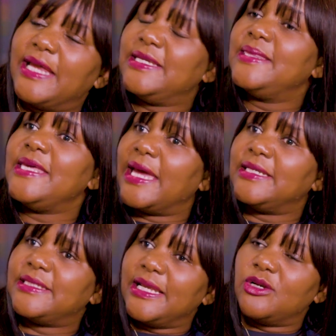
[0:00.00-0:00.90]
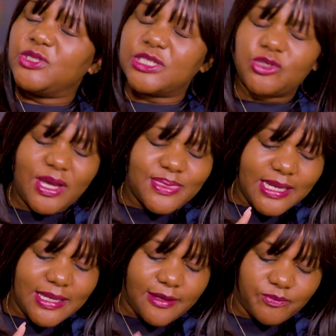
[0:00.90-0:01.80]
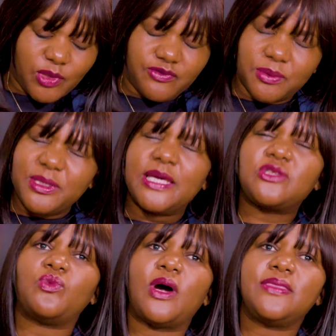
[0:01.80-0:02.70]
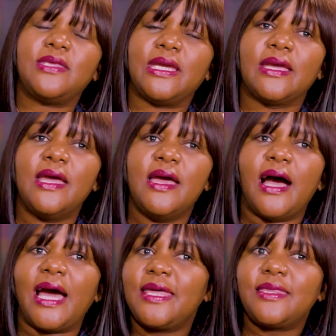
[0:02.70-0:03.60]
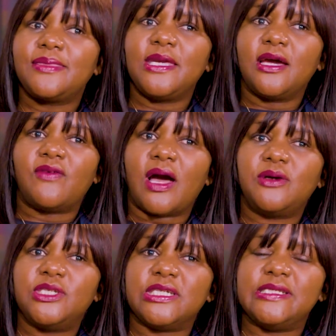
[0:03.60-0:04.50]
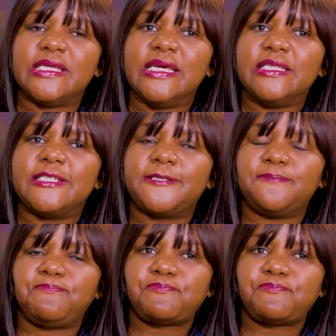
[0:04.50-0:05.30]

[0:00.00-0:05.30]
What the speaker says: And in the end, they lose it. So I think for me, that's one thing. Another thing around it is